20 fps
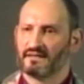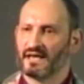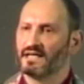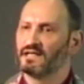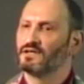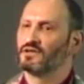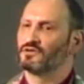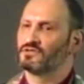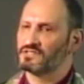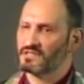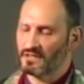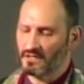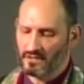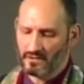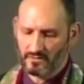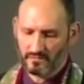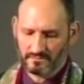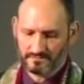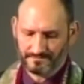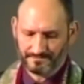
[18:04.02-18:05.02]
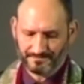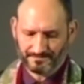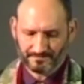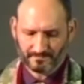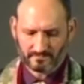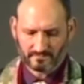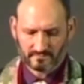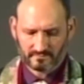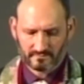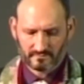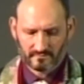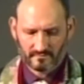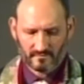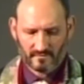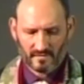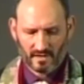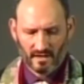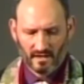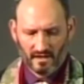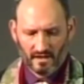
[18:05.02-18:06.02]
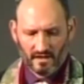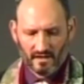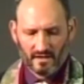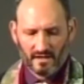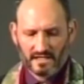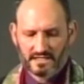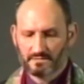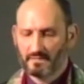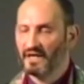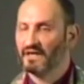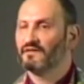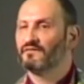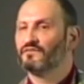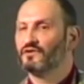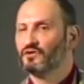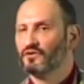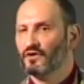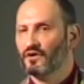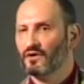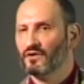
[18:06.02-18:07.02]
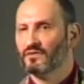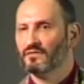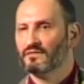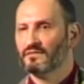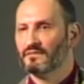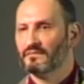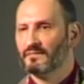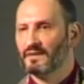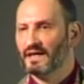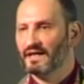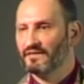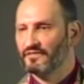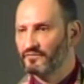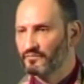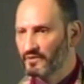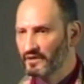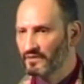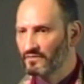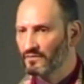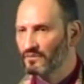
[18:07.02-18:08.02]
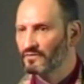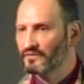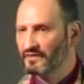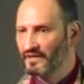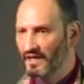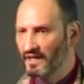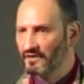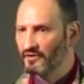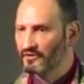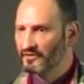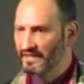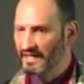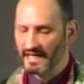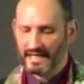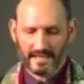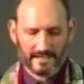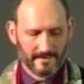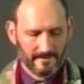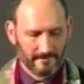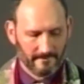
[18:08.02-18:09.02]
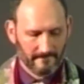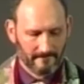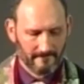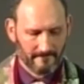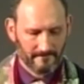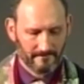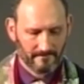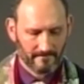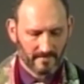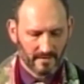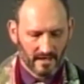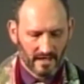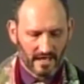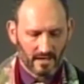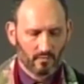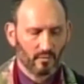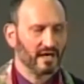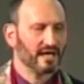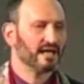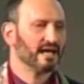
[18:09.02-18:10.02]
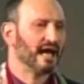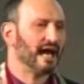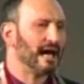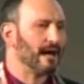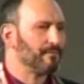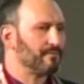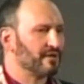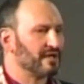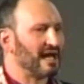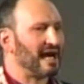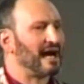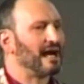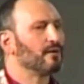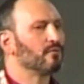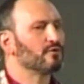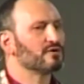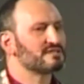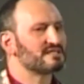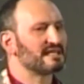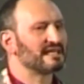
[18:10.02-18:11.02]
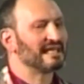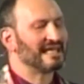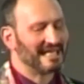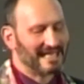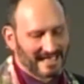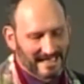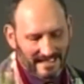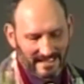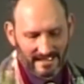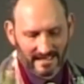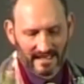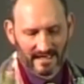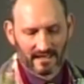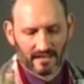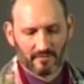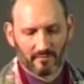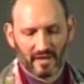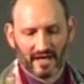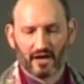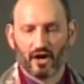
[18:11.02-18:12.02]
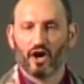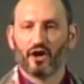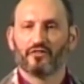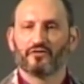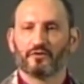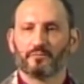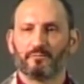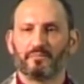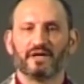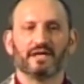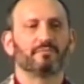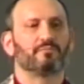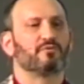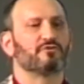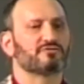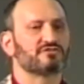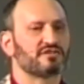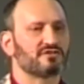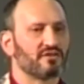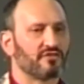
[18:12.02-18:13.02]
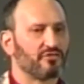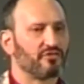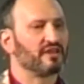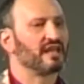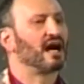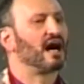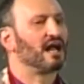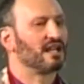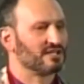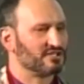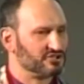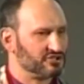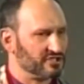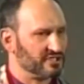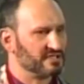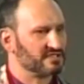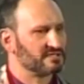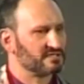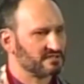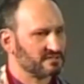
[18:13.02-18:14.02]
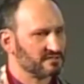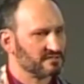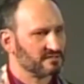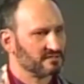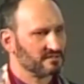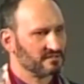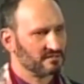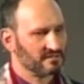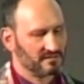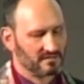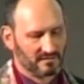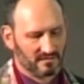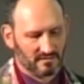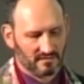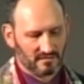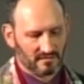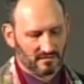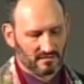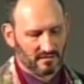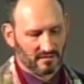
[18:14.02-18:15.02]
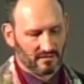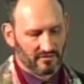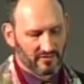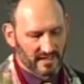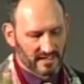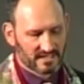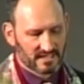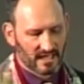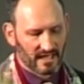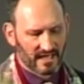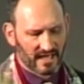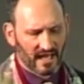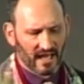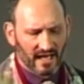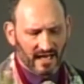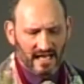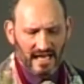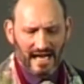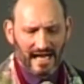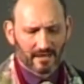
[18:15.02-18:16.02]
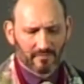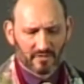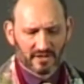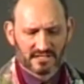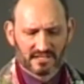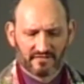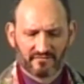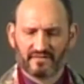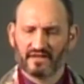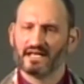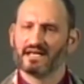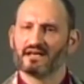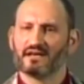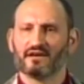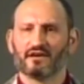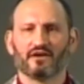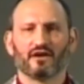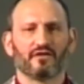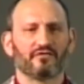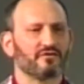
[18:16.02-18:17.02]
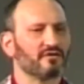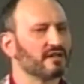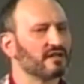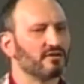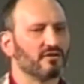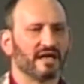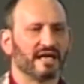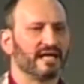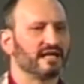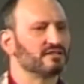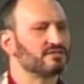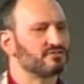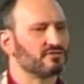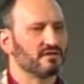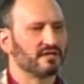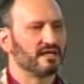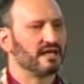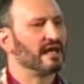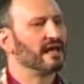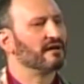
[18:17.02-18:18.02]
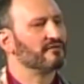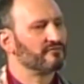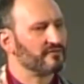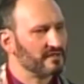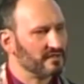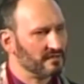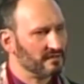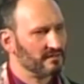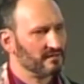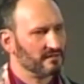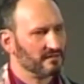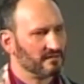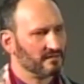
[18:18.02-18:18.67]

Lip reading: 10 years ago, as many of you know, my 3-year-old daughter died. And when it happened, I was inundated by other people's theologies. Things like, God must have needed another little angel in heaven.